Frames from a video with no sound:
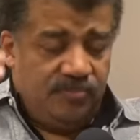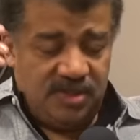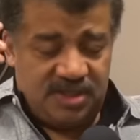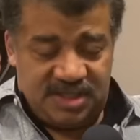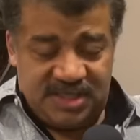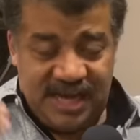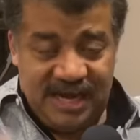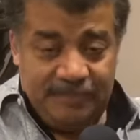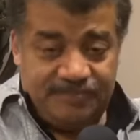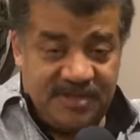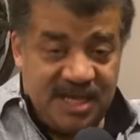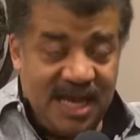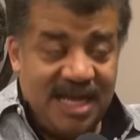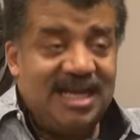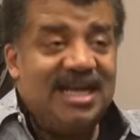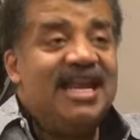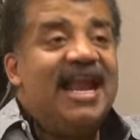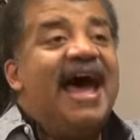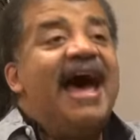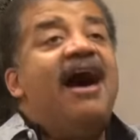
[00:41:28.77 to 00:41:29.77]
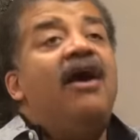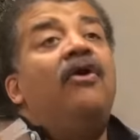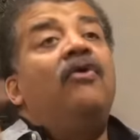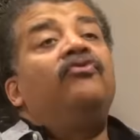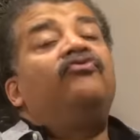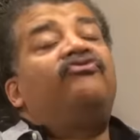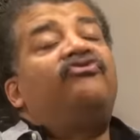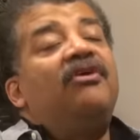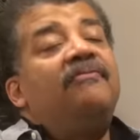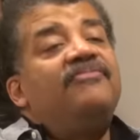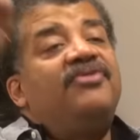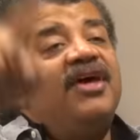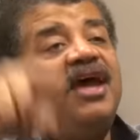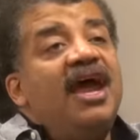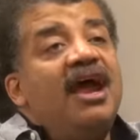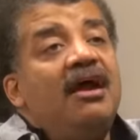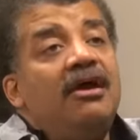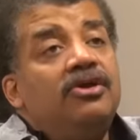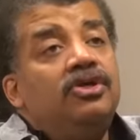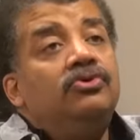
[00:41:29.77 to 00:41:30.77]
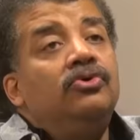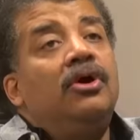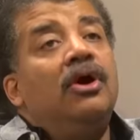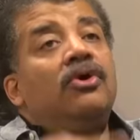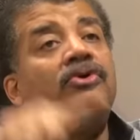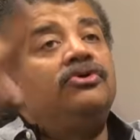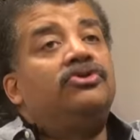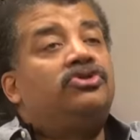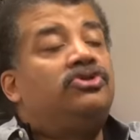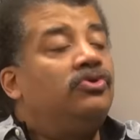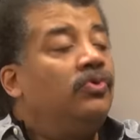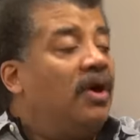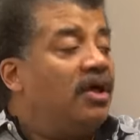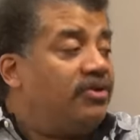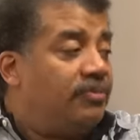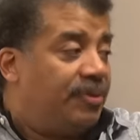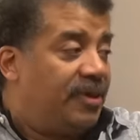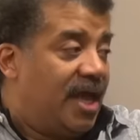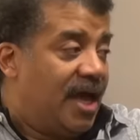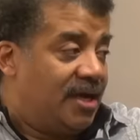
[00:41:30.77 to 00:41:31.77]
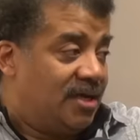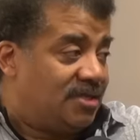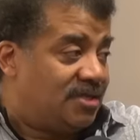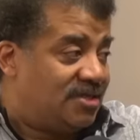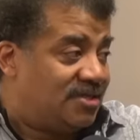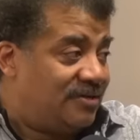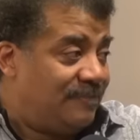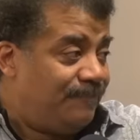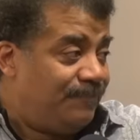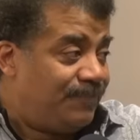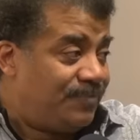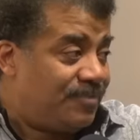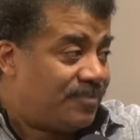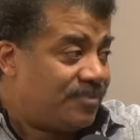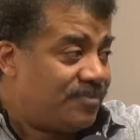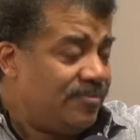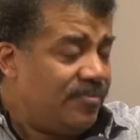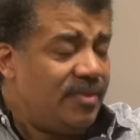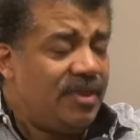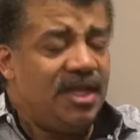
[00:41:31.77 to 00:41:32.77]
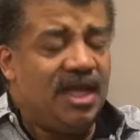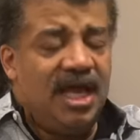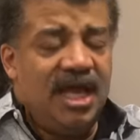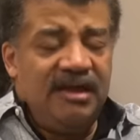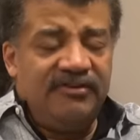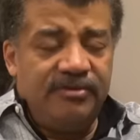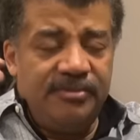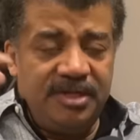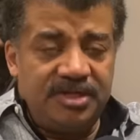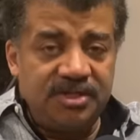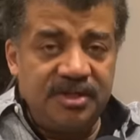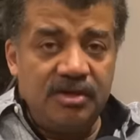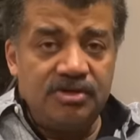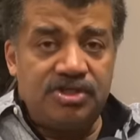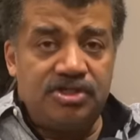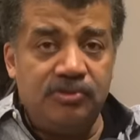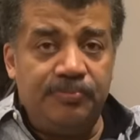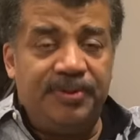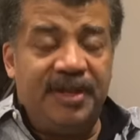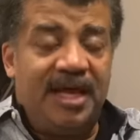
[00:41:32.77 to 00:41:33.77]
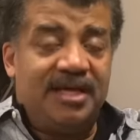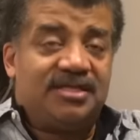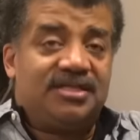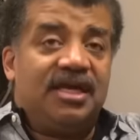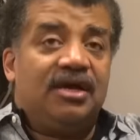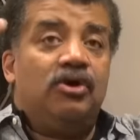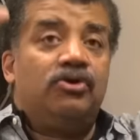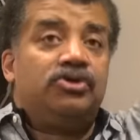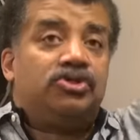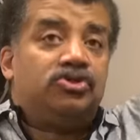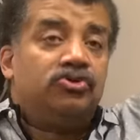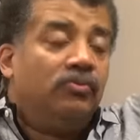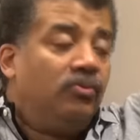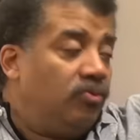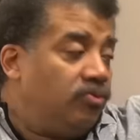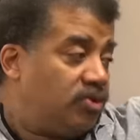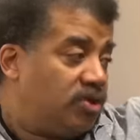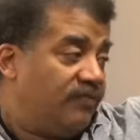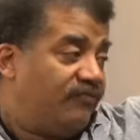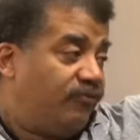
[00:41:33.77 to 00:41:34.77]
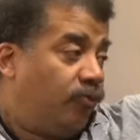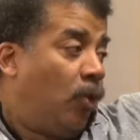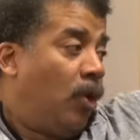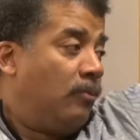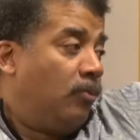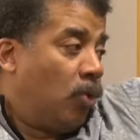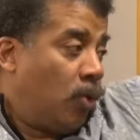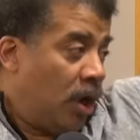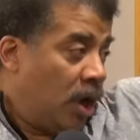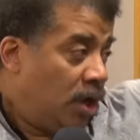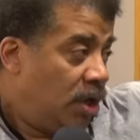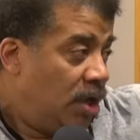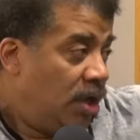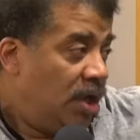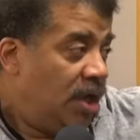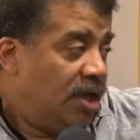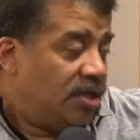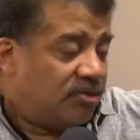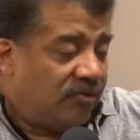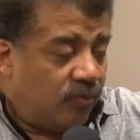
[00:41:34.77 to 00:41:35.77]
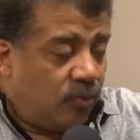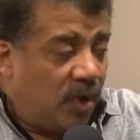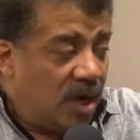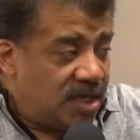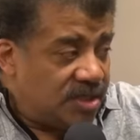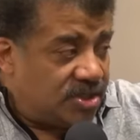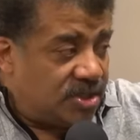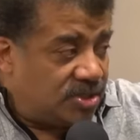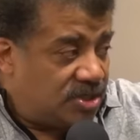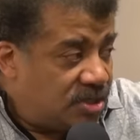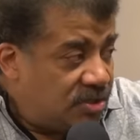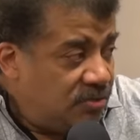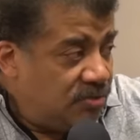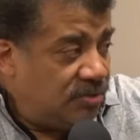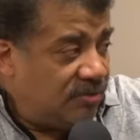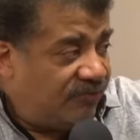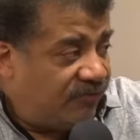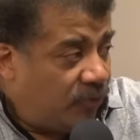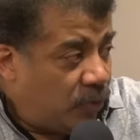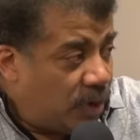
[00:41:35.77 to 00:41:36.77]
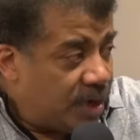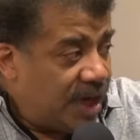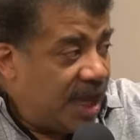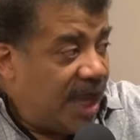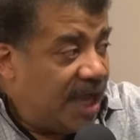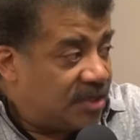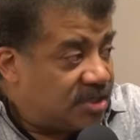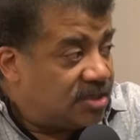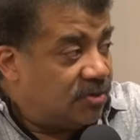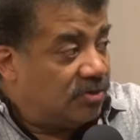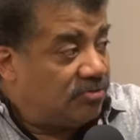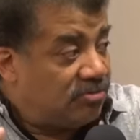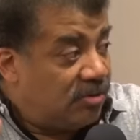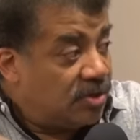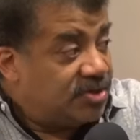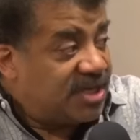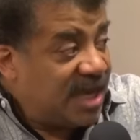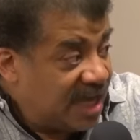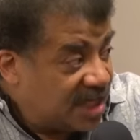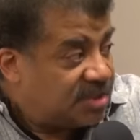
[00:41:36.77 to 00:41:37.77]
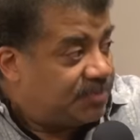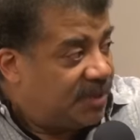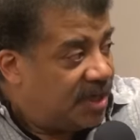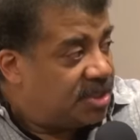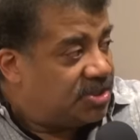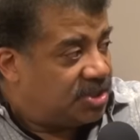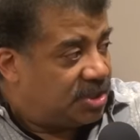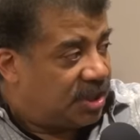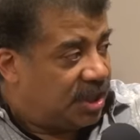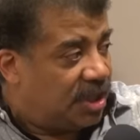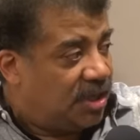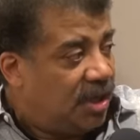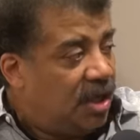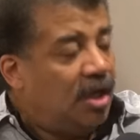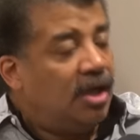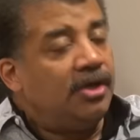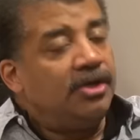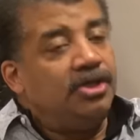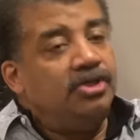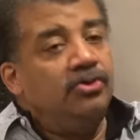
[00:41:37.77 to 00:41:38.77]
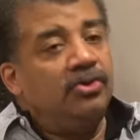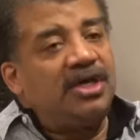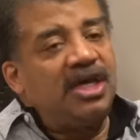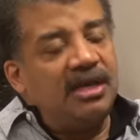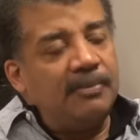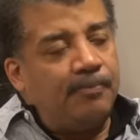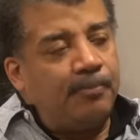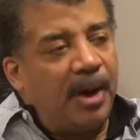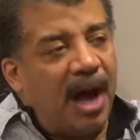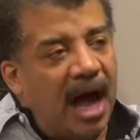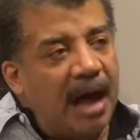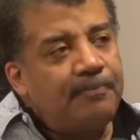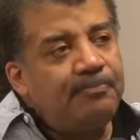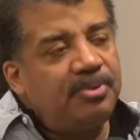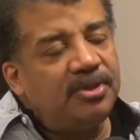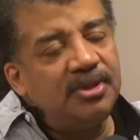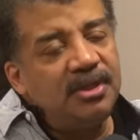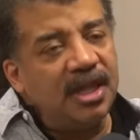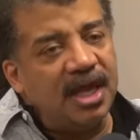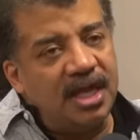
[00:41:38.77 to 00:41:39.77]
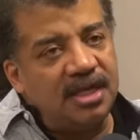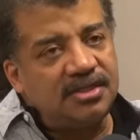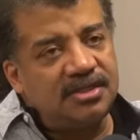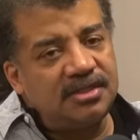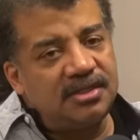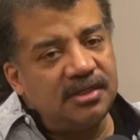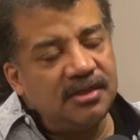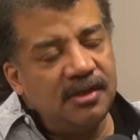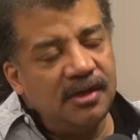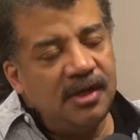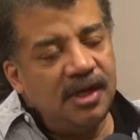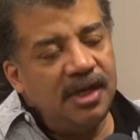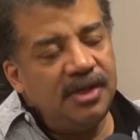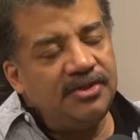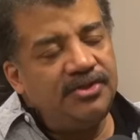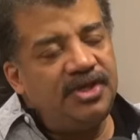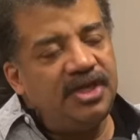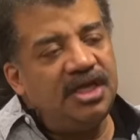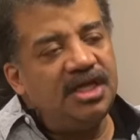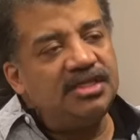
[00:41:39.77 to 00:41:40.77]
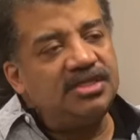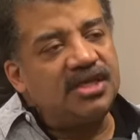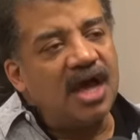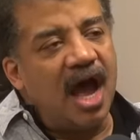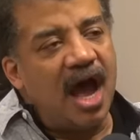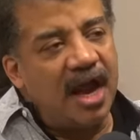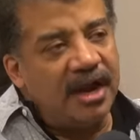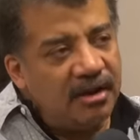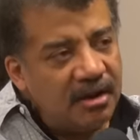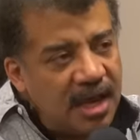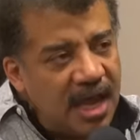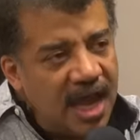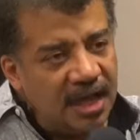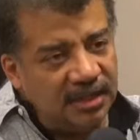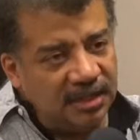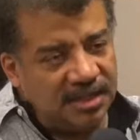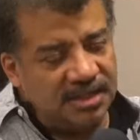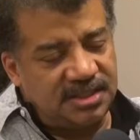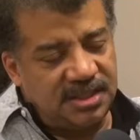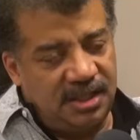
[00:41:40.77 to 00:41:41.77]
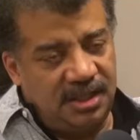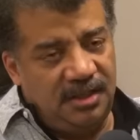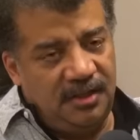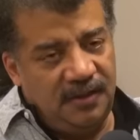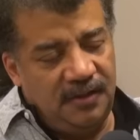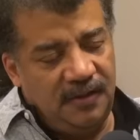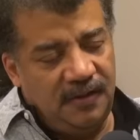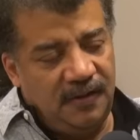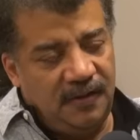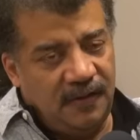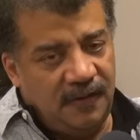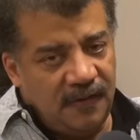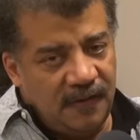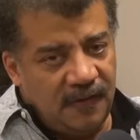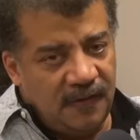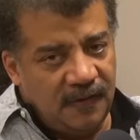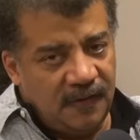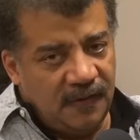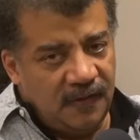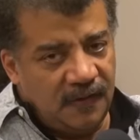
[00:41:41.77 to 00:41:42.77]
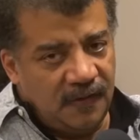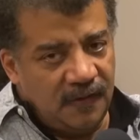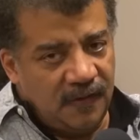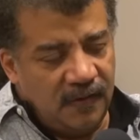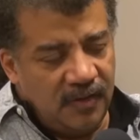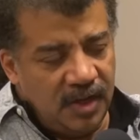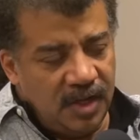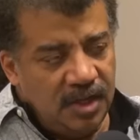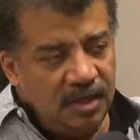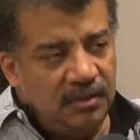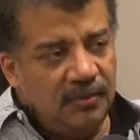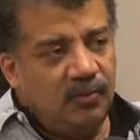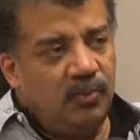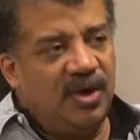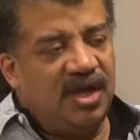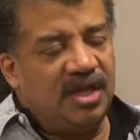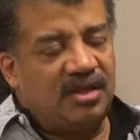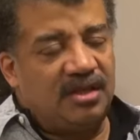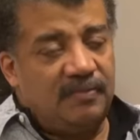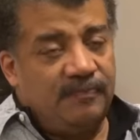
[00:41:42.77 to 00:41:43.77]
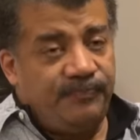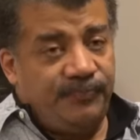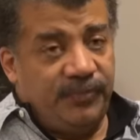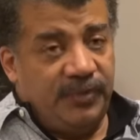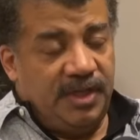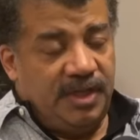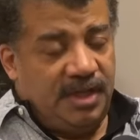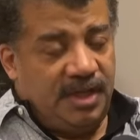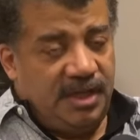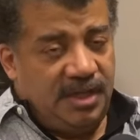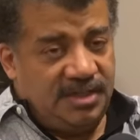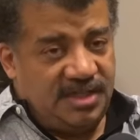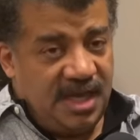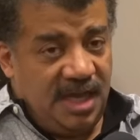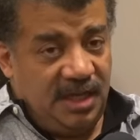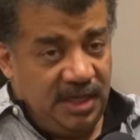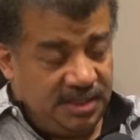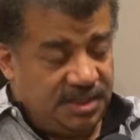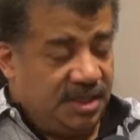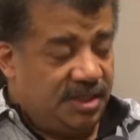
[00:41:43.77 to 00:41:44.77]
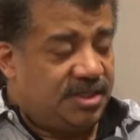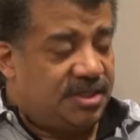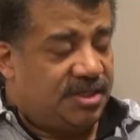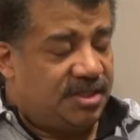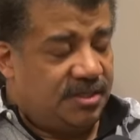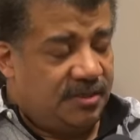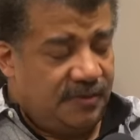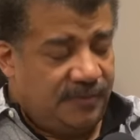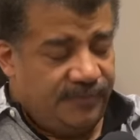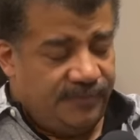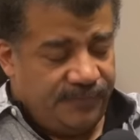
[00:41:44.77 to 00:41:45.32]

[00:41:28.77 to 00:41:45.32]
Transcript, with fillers: Set up tent. Now from there you go to two other planets. Okay. From each of those two planets, they go to two to four more. From one to two to four to eight. So it grows exponentially. You can populate the entire galaxy with intelligence